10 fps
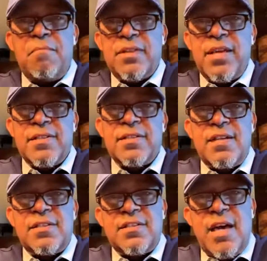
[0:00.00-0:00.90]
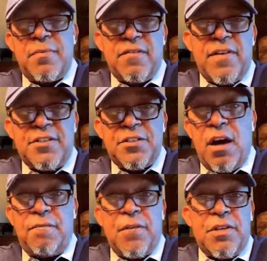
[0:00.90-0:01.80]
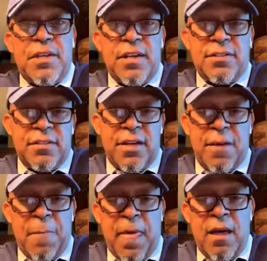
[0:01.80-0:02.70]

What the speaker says: But that's not the topic of our show. I voted yesterday.